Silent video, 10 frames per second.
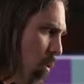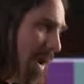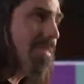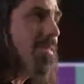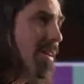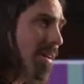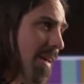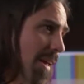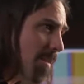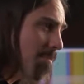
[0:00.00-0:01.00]
with
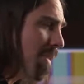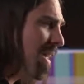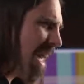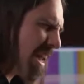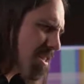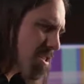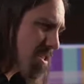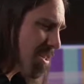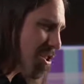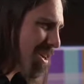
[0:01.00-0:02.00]
him. And it's
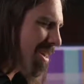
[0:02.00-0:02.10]
such